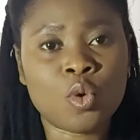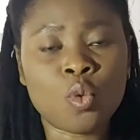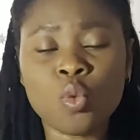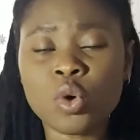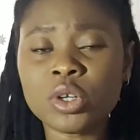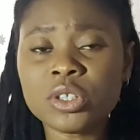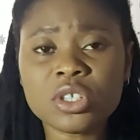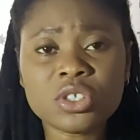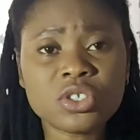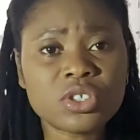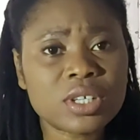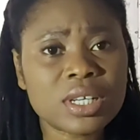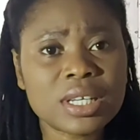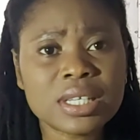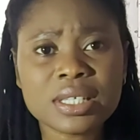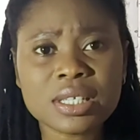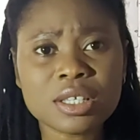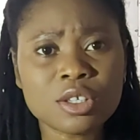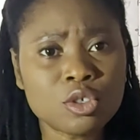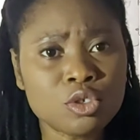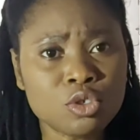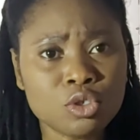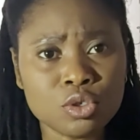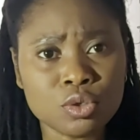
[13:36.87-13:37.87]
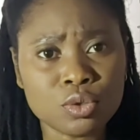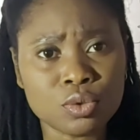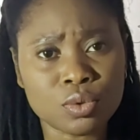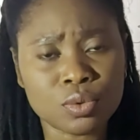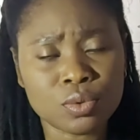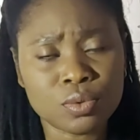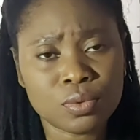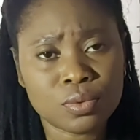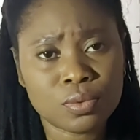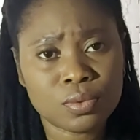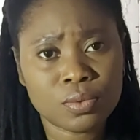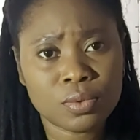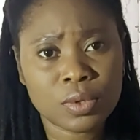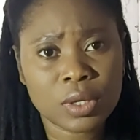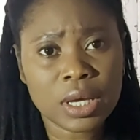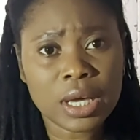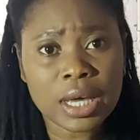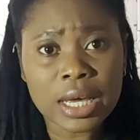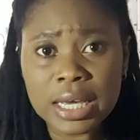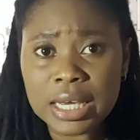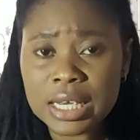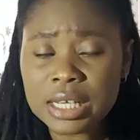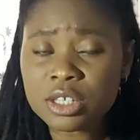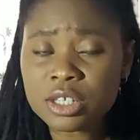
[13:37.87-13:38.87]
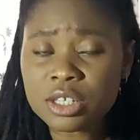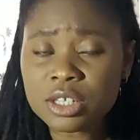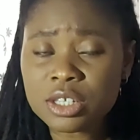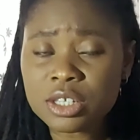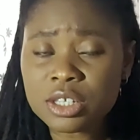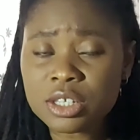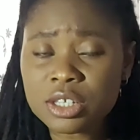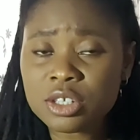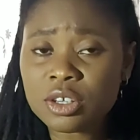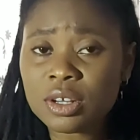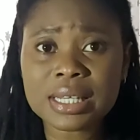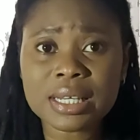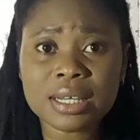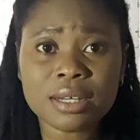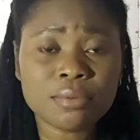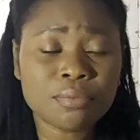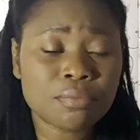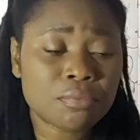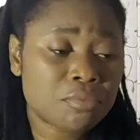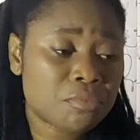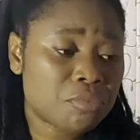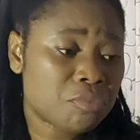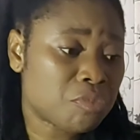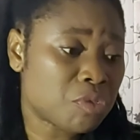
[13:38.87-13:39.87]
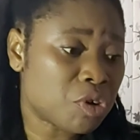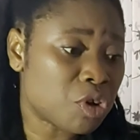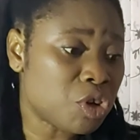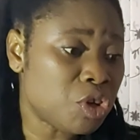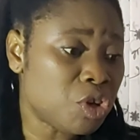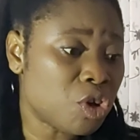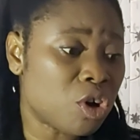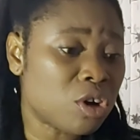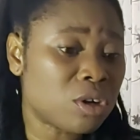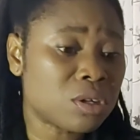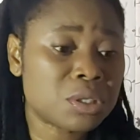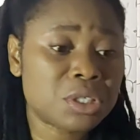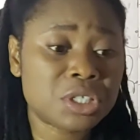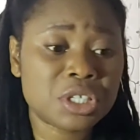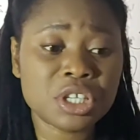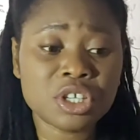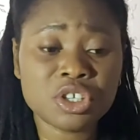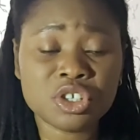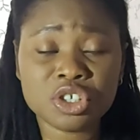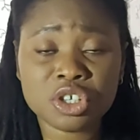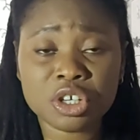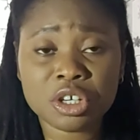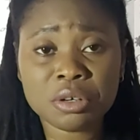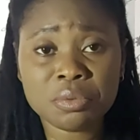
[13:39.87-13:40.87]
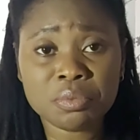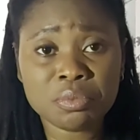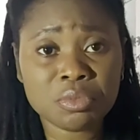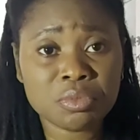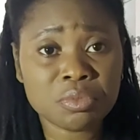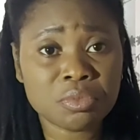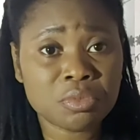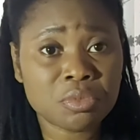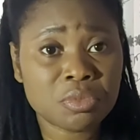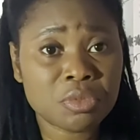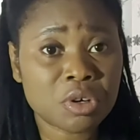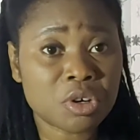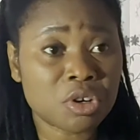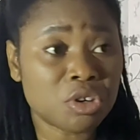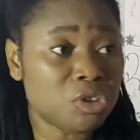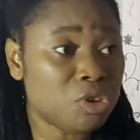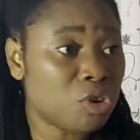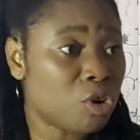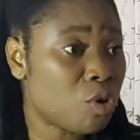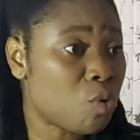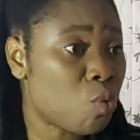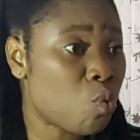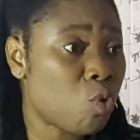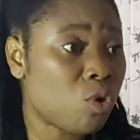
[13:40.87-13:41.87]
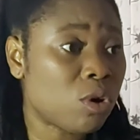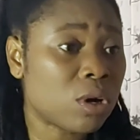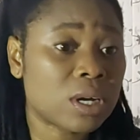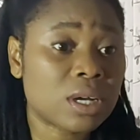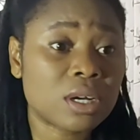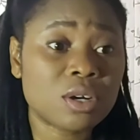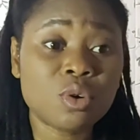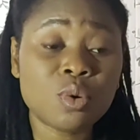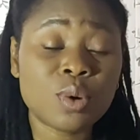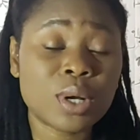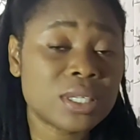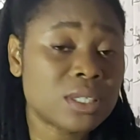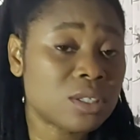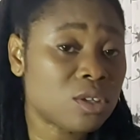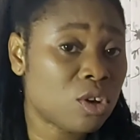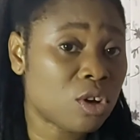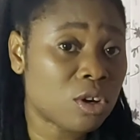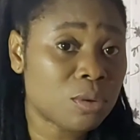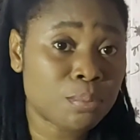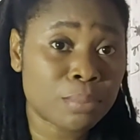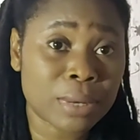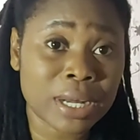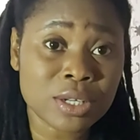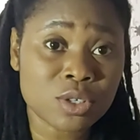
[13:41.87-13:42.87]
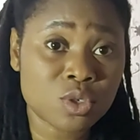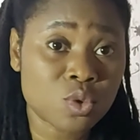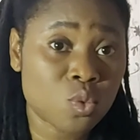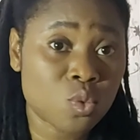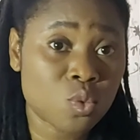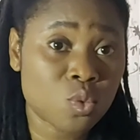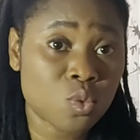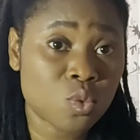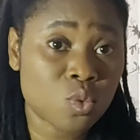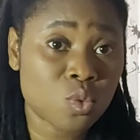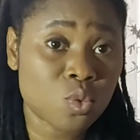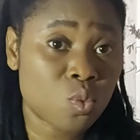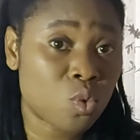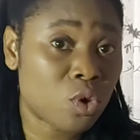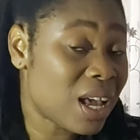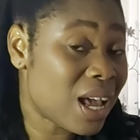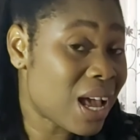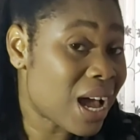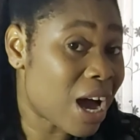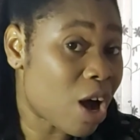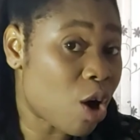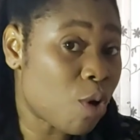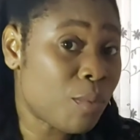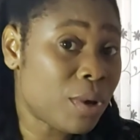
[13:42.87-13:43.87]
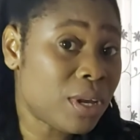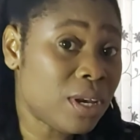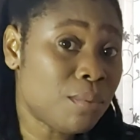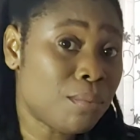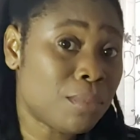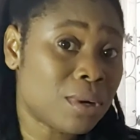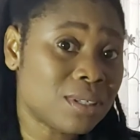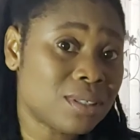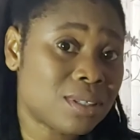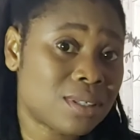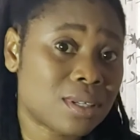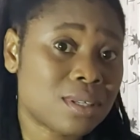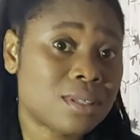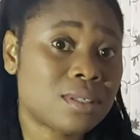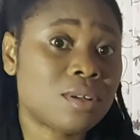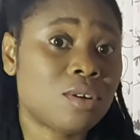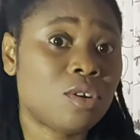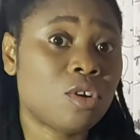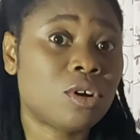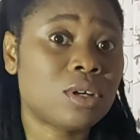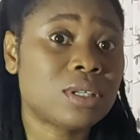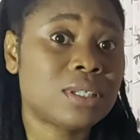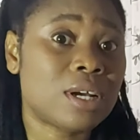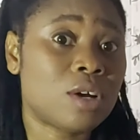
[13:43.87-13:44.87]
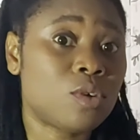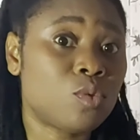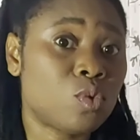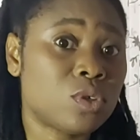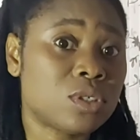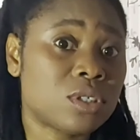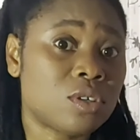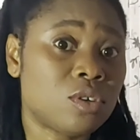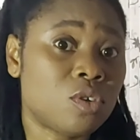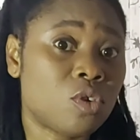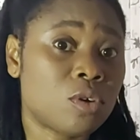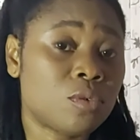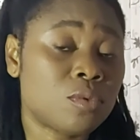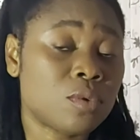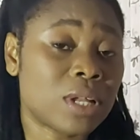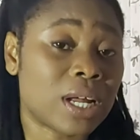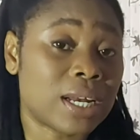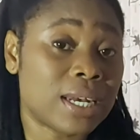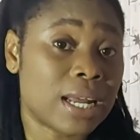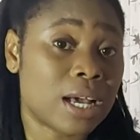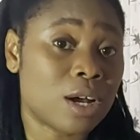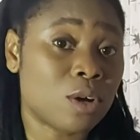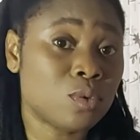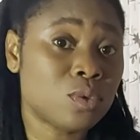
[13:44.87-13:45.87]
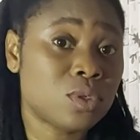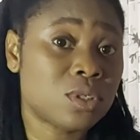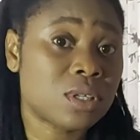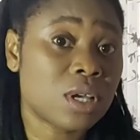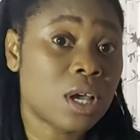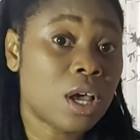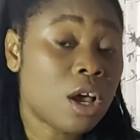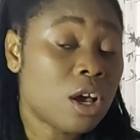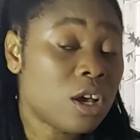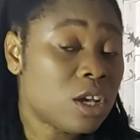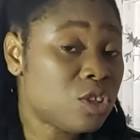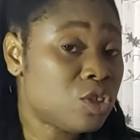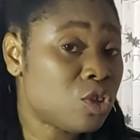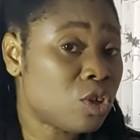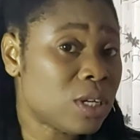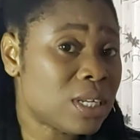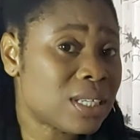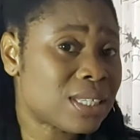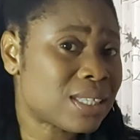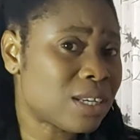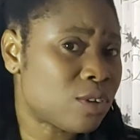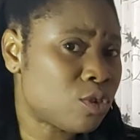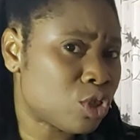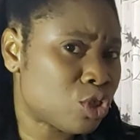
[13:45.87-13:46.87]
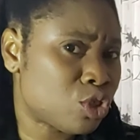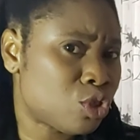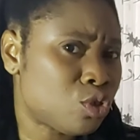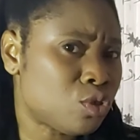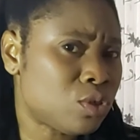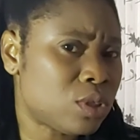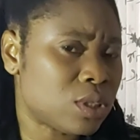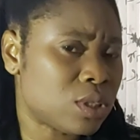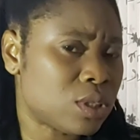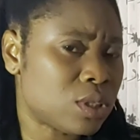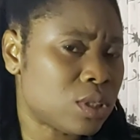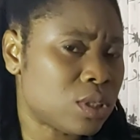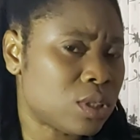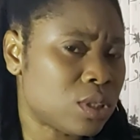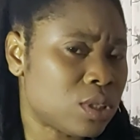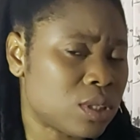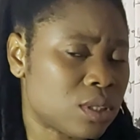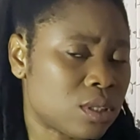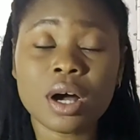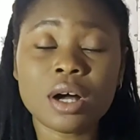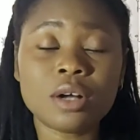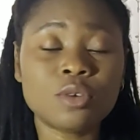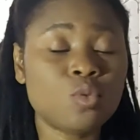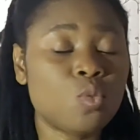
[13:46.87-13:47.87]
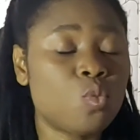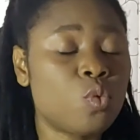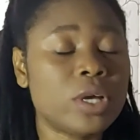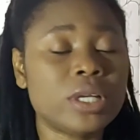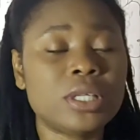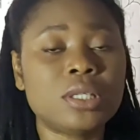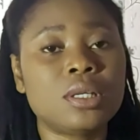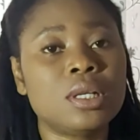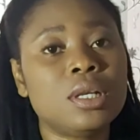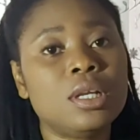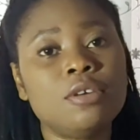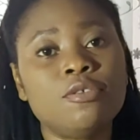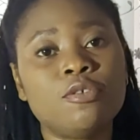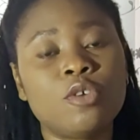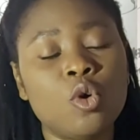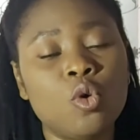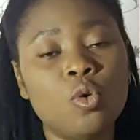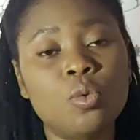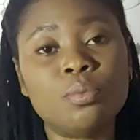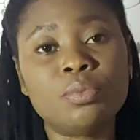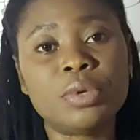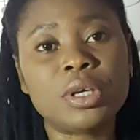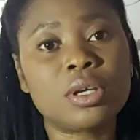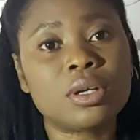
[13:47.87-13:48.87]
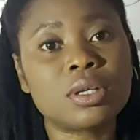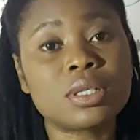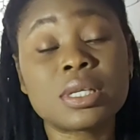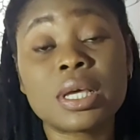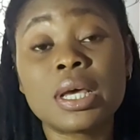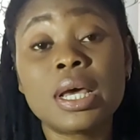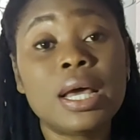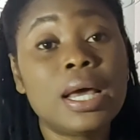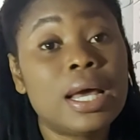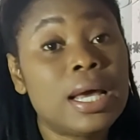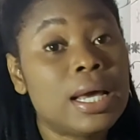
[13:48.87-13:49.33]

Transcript: What does your listener do? Is your listener a young teacher, a young worker who hasn't gone back to work in how many months since the lockdown was announced? Is your listener a student who can't wait to leave home because